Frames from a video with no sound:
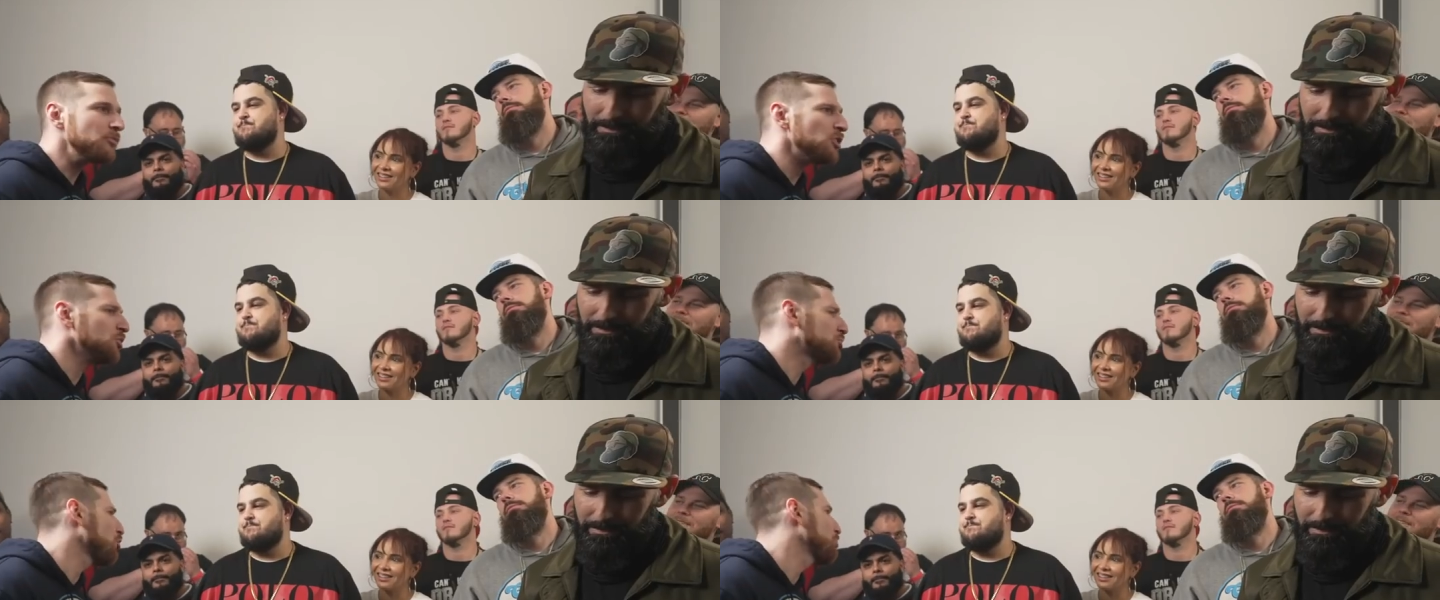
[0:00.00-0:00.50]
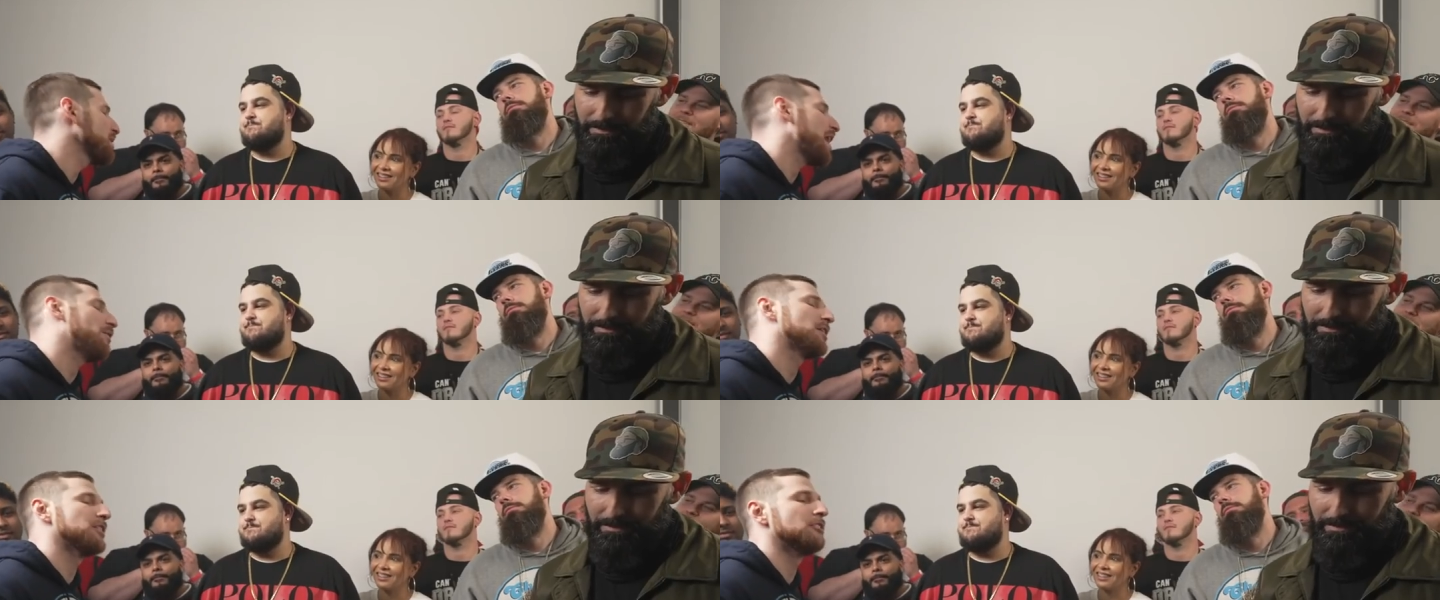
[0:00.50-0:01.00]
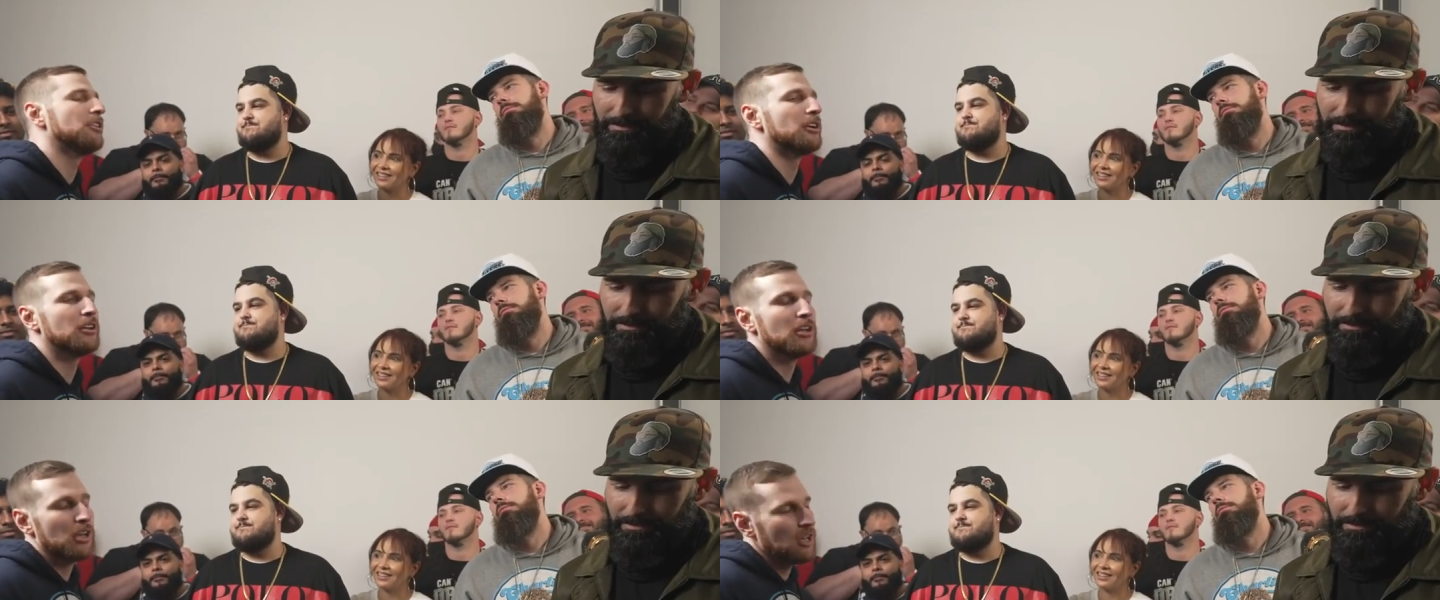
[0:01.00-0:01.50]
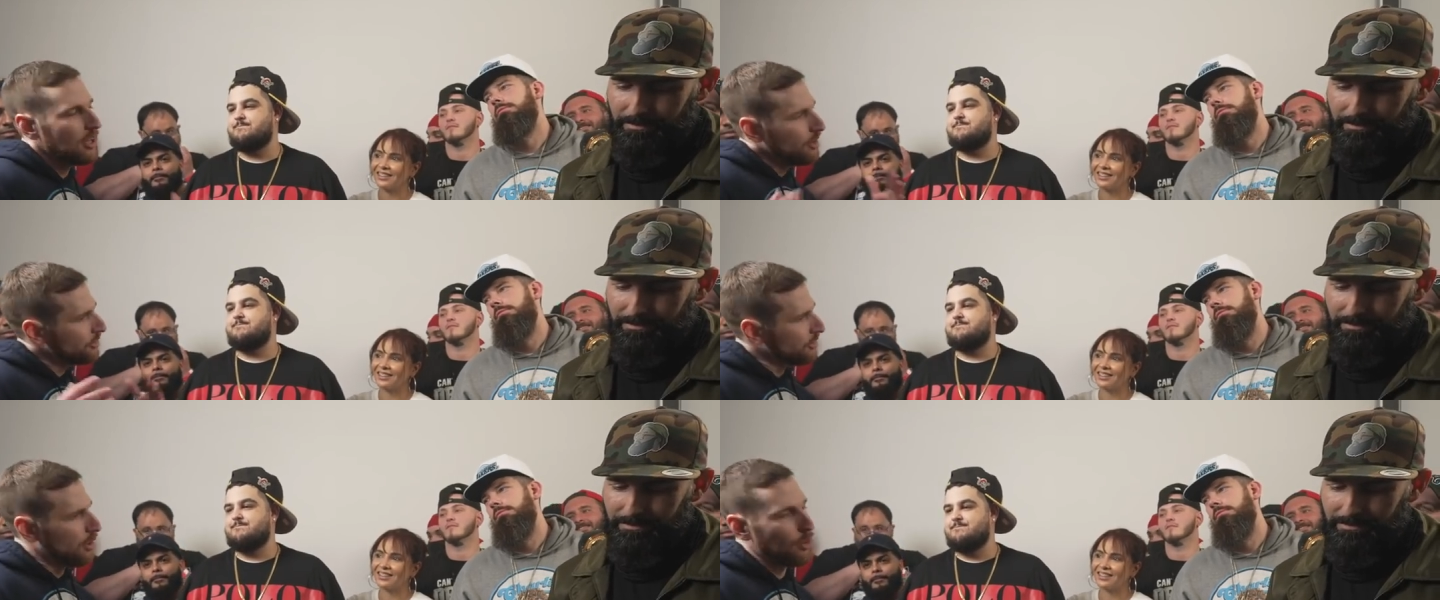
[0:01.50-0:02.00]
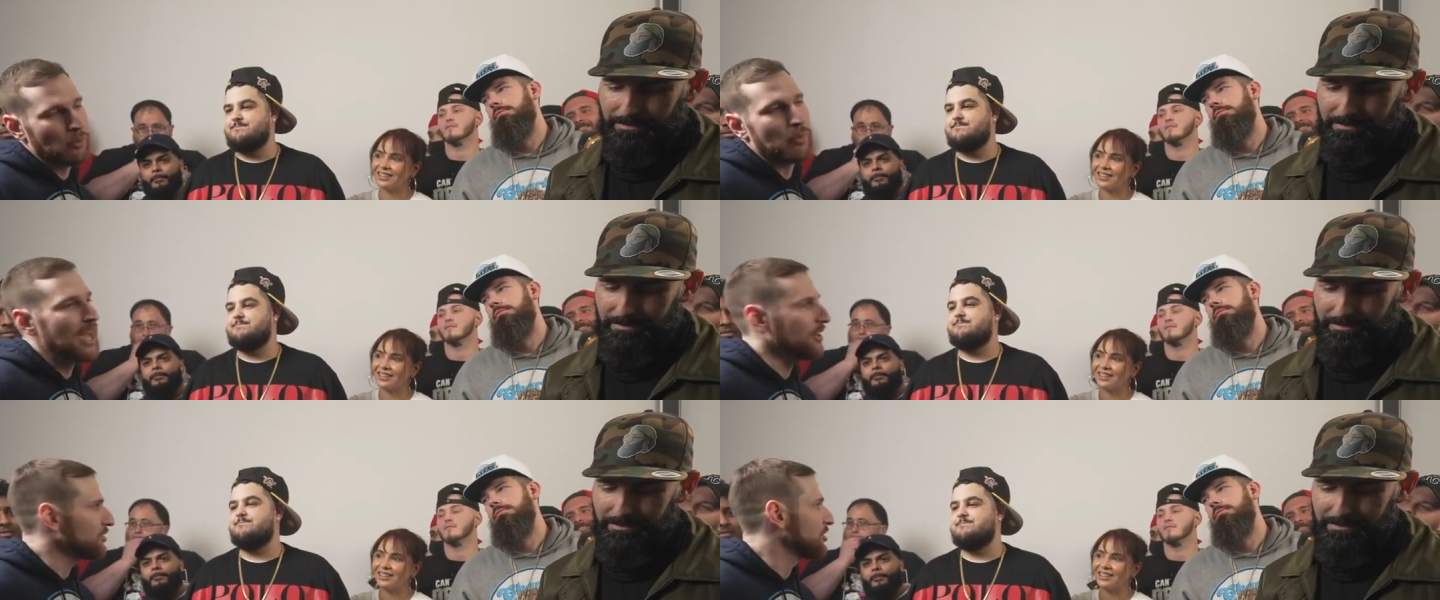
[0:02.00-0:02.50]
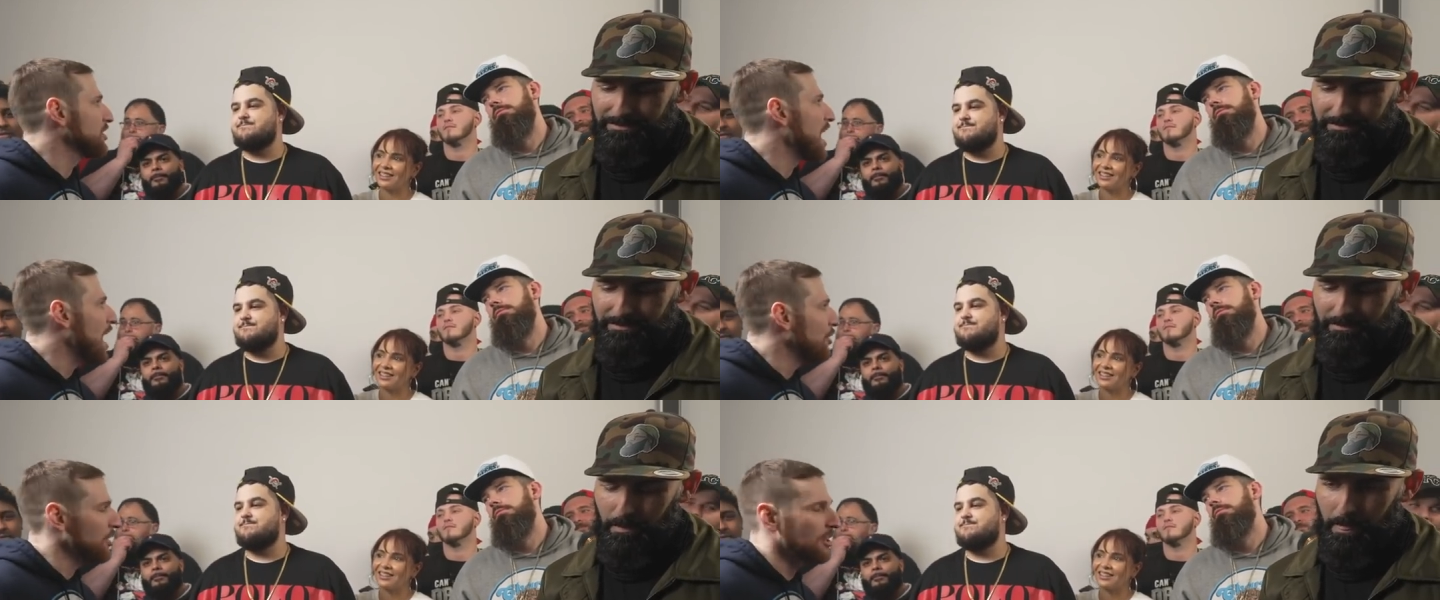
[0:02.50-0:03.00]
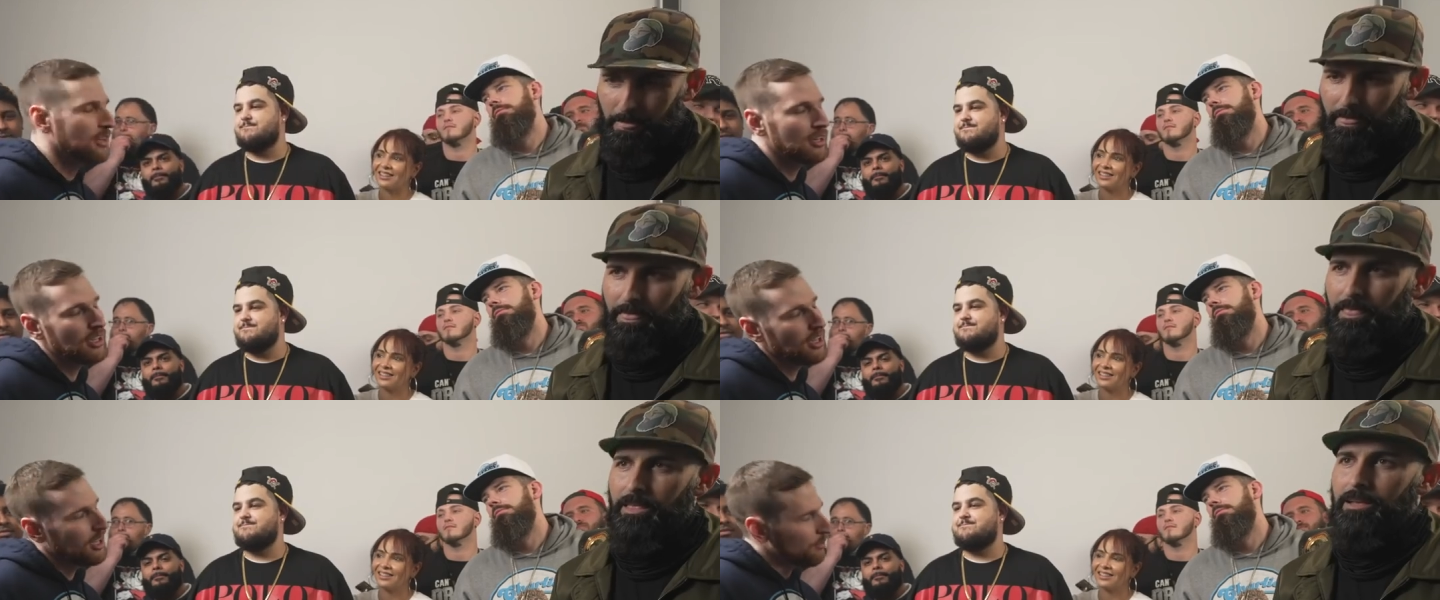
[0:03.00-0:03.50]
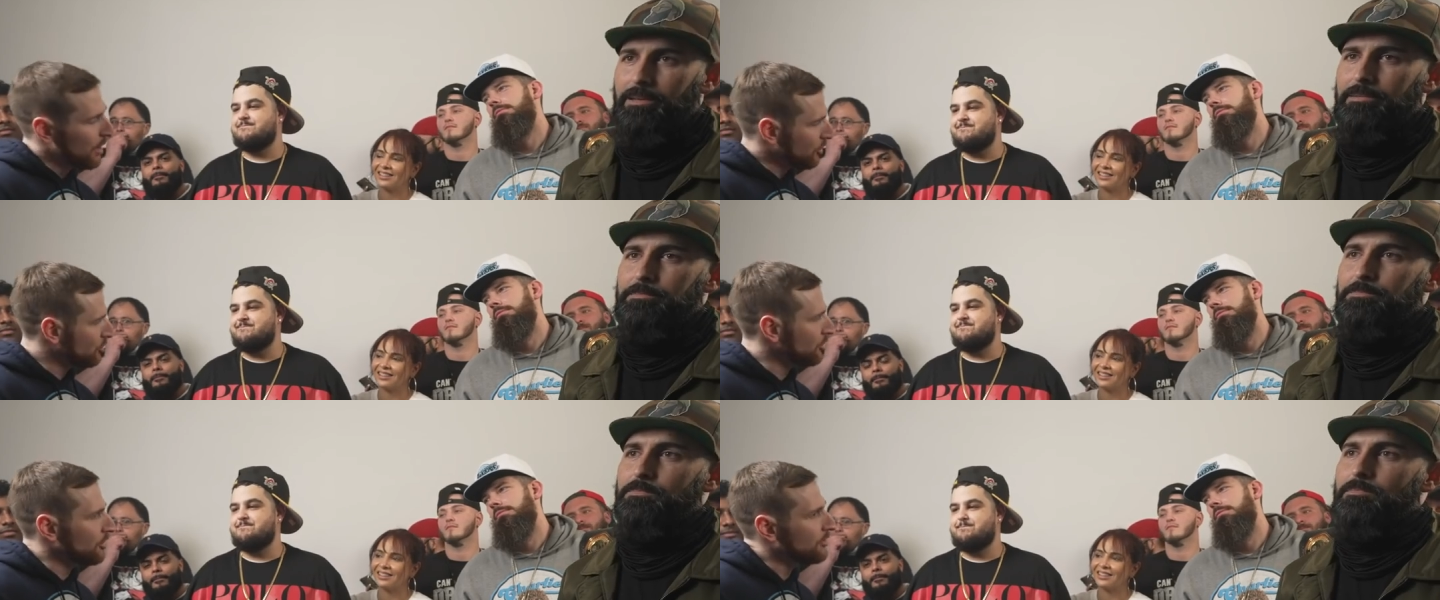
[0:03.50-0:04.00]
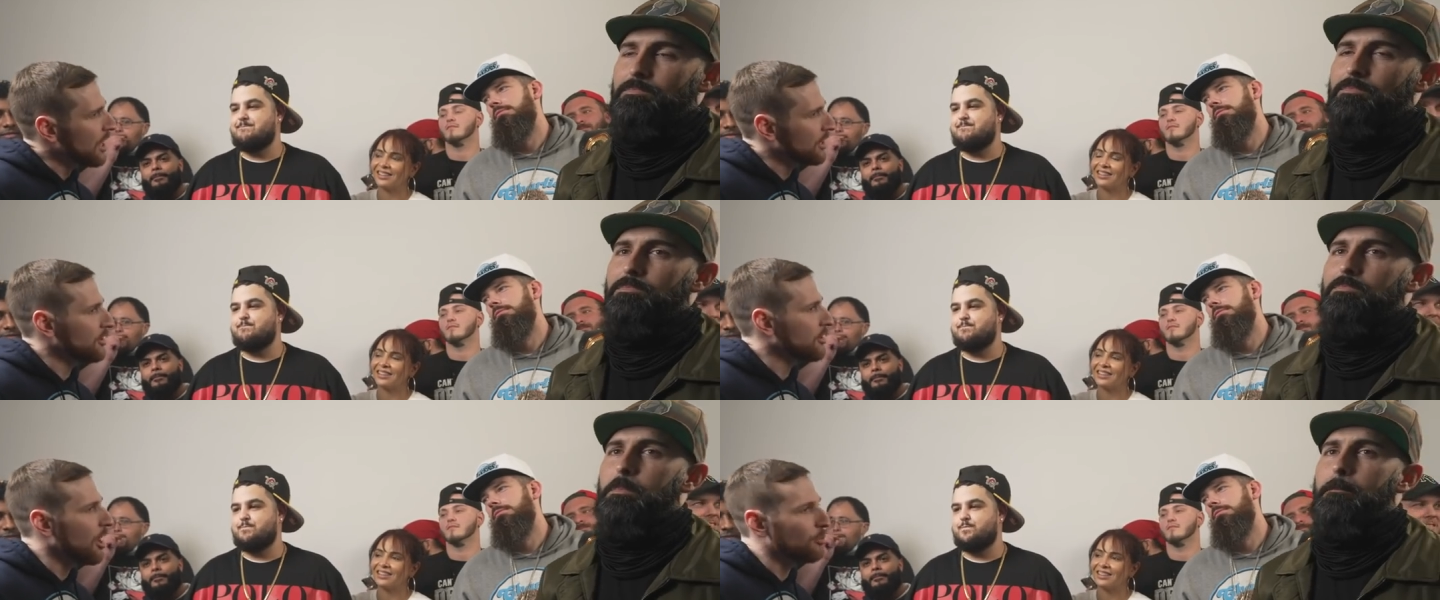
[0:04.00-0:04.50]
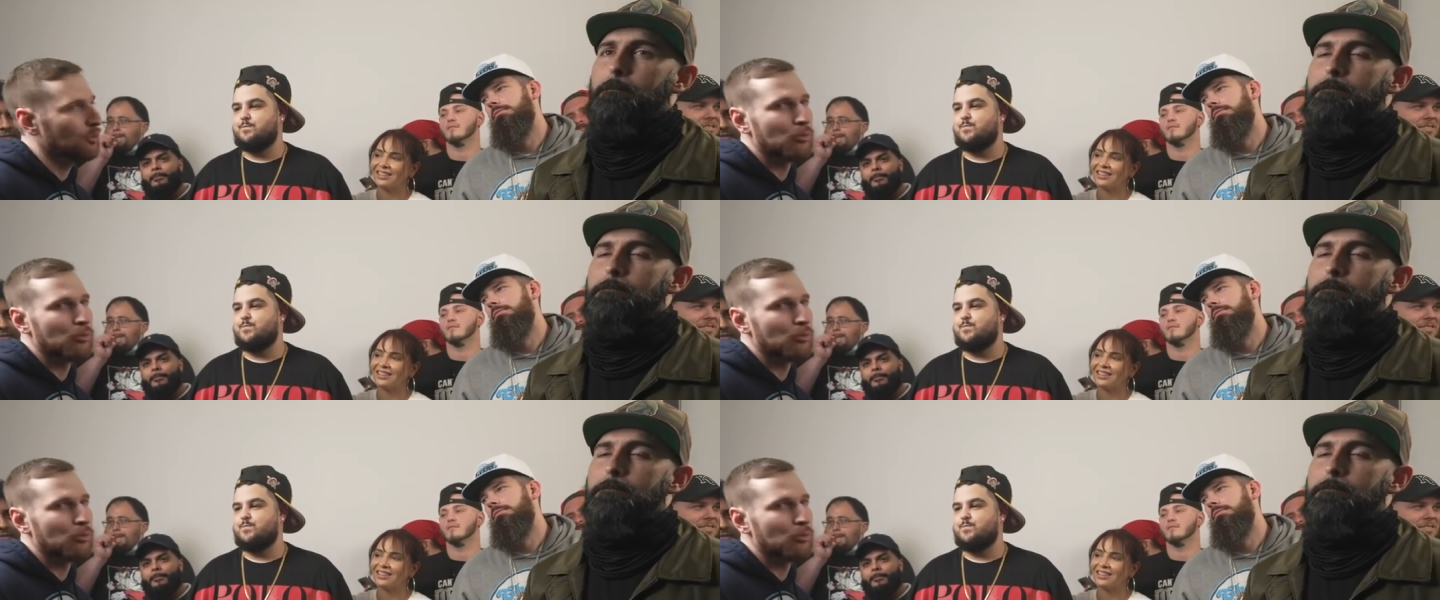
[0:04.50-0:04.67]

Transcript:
Speaker 1: You told me how I need to slow the pacing down, make sure to take a couple